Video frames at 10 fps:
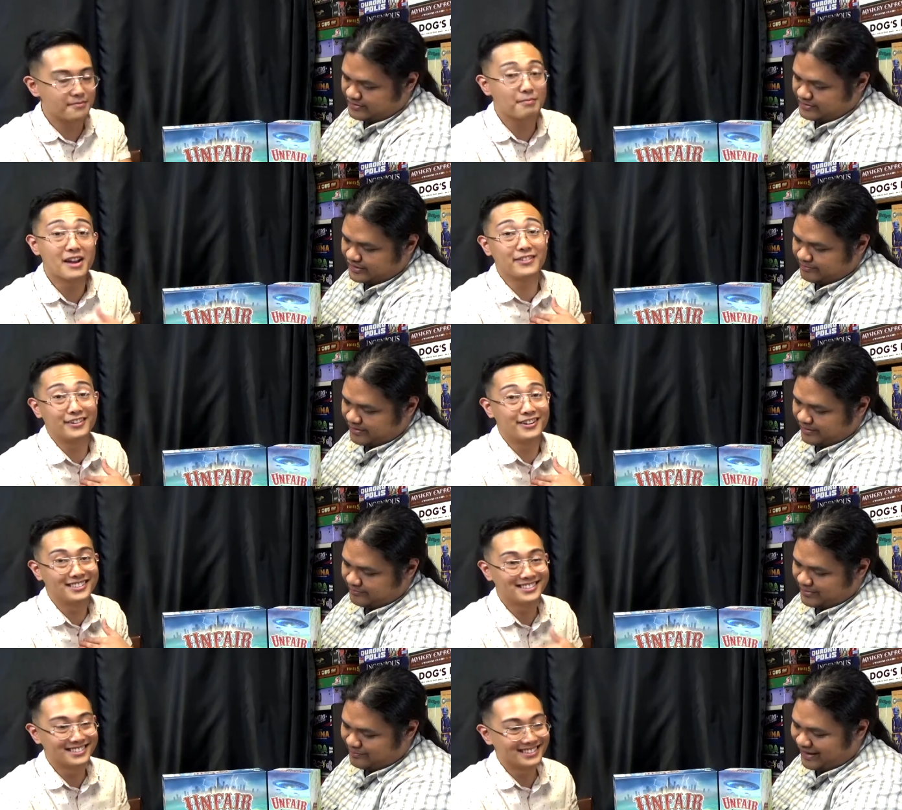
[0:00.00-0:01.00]
Speaker 1: is by paying,
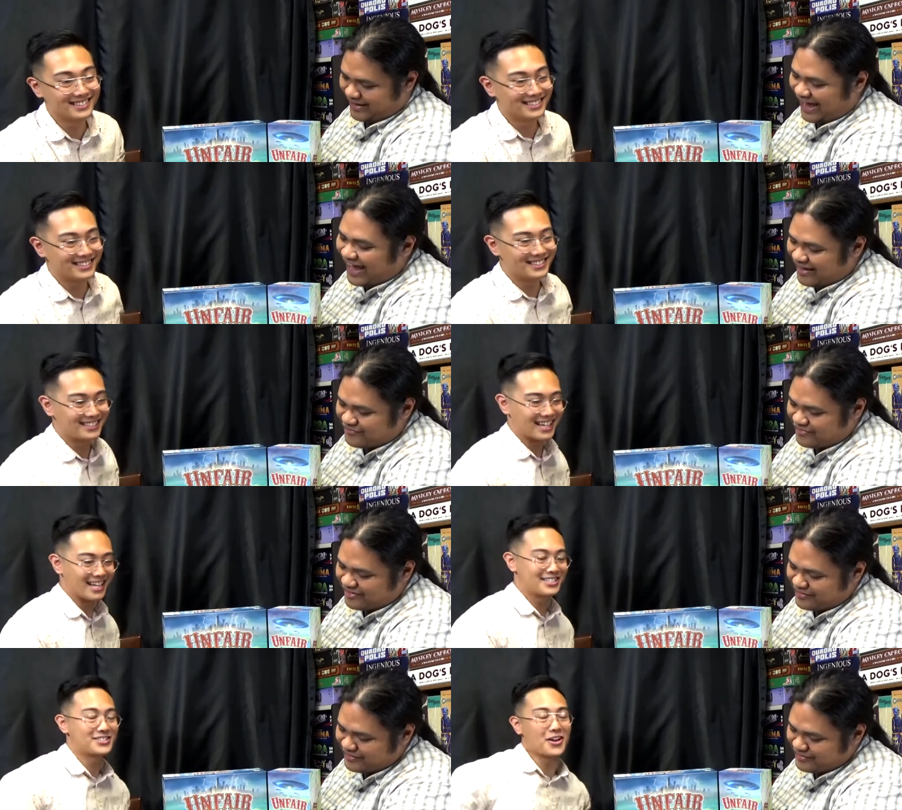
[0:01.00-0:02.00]
paying half, right?
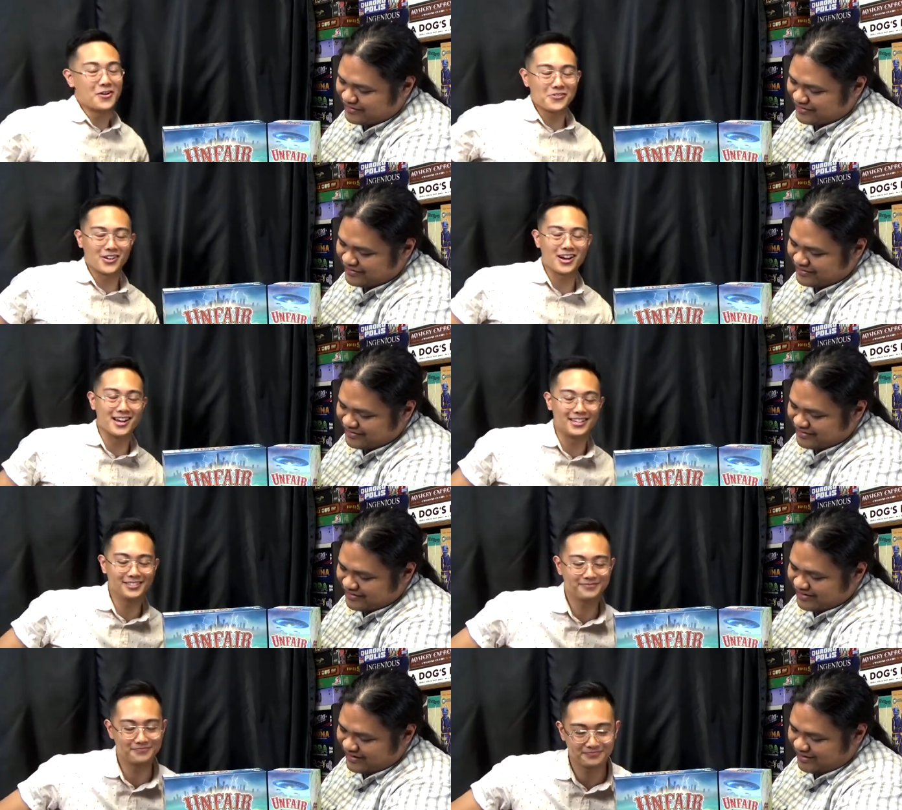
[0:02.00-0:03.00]
That's so good.
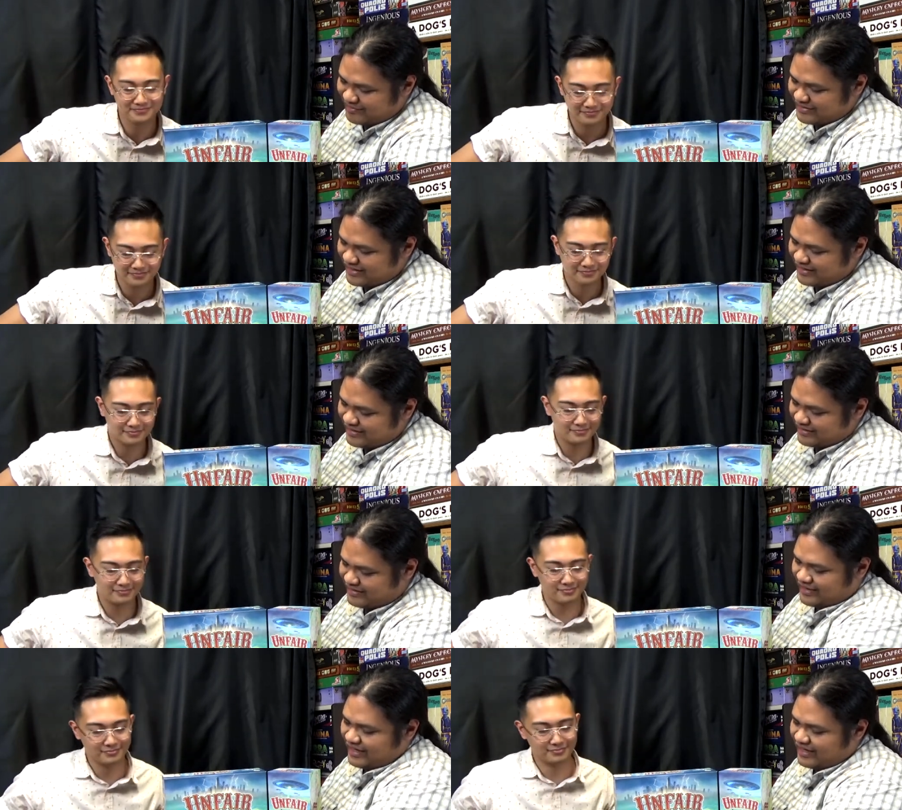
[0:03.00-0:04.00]
Yeah, but yeah,
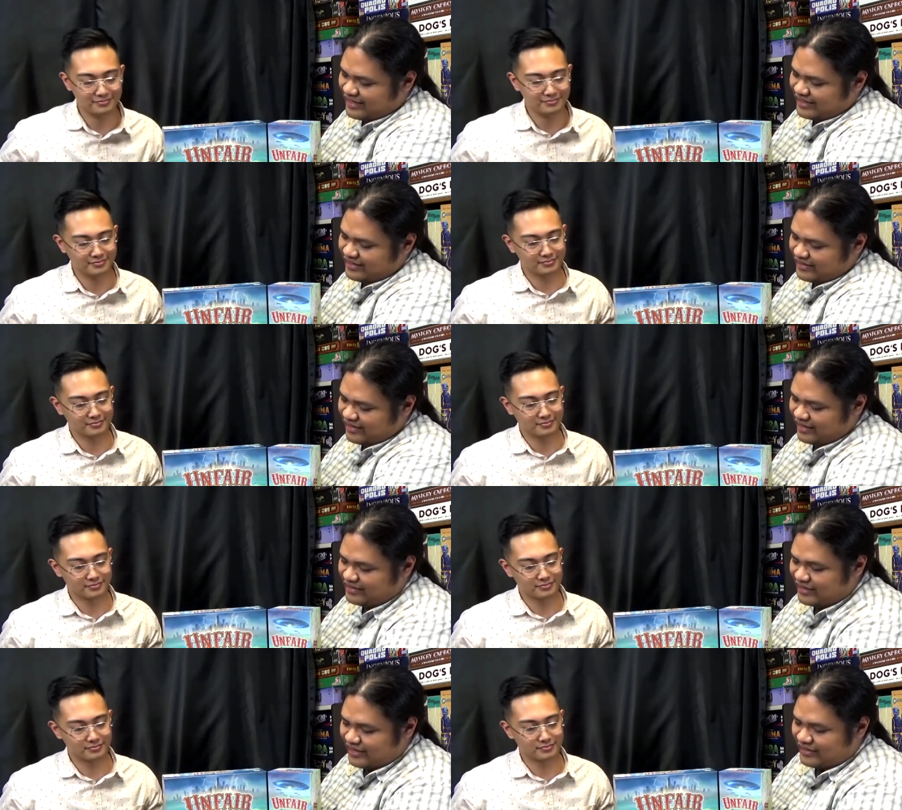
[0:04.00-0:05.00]
okay, and then you got,
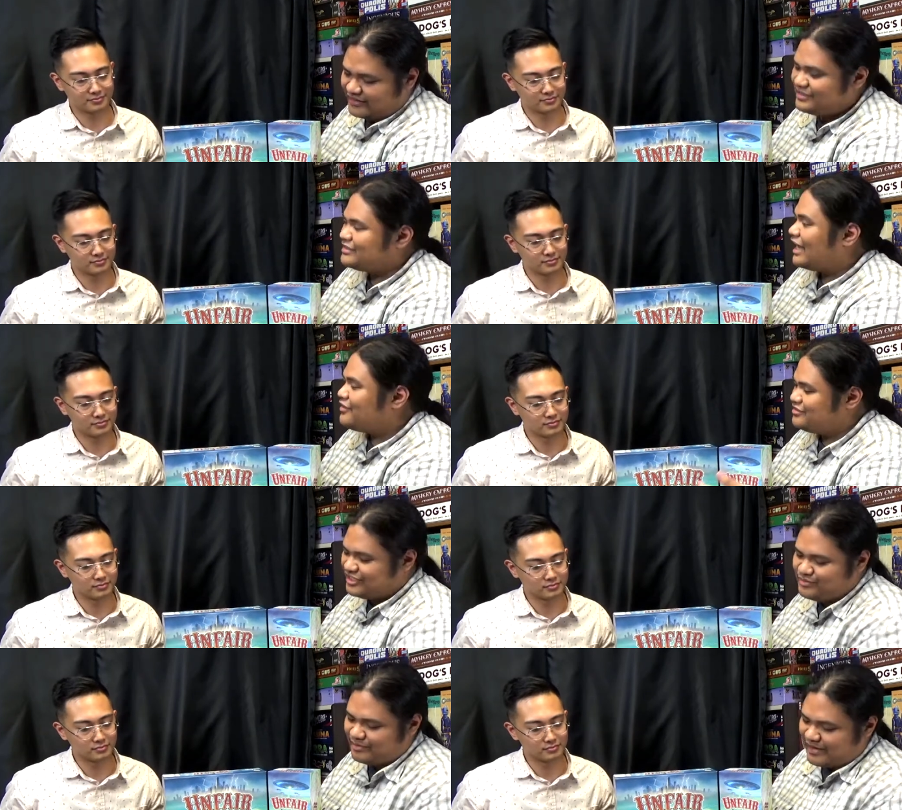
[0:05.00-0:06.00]
oh, this, I use
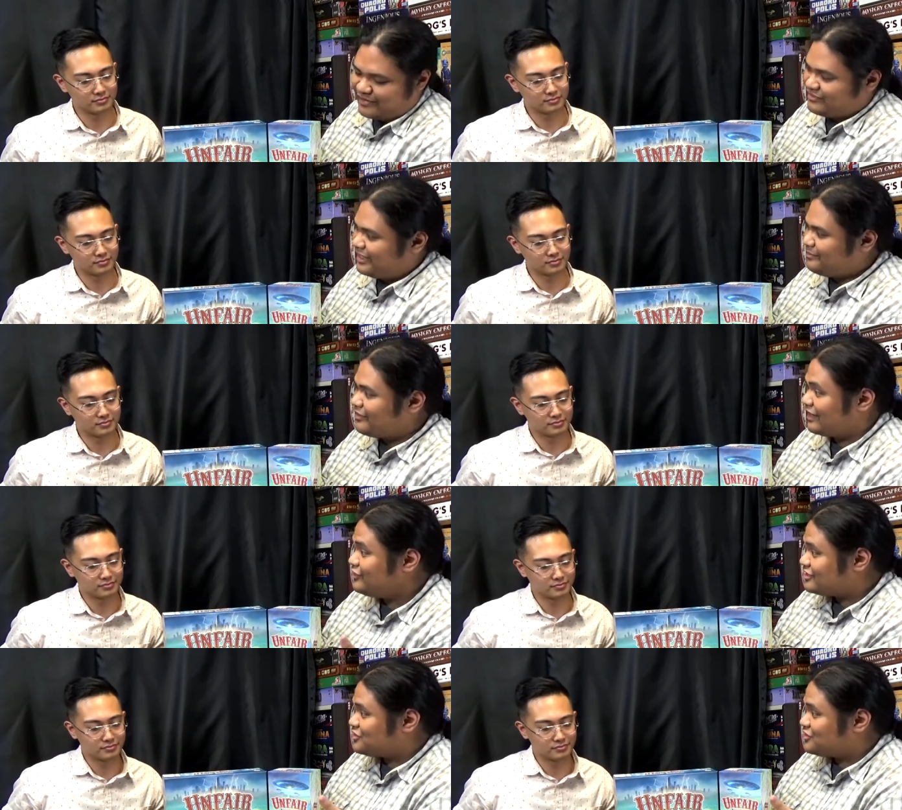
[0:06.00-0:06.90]
this one, manual labor. I use this